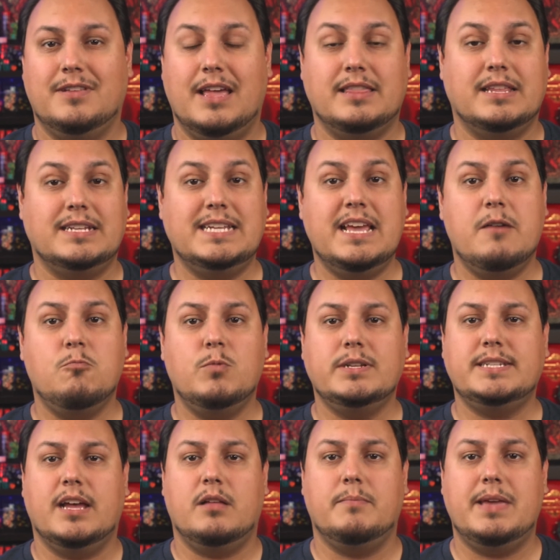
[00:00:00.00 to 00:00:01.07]
and the DM would
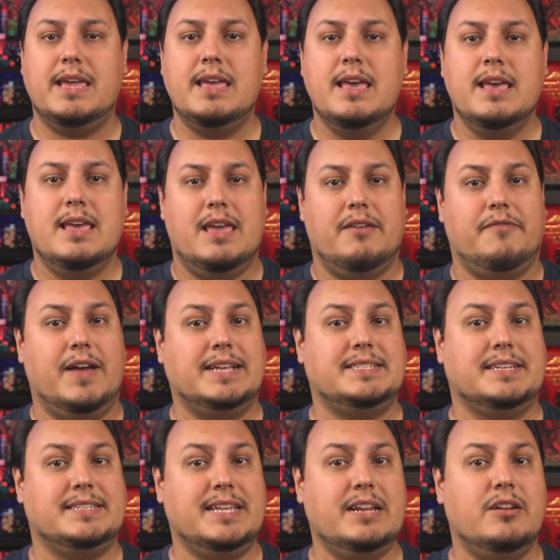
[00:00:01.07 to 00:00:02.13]
tell me if I
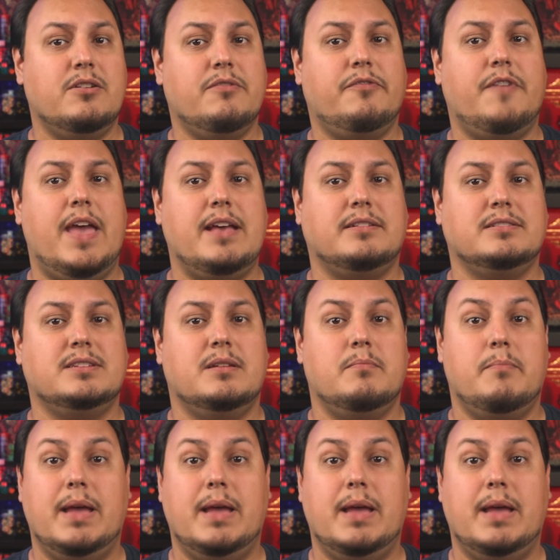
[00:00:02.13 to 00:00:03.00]
succeeded or failed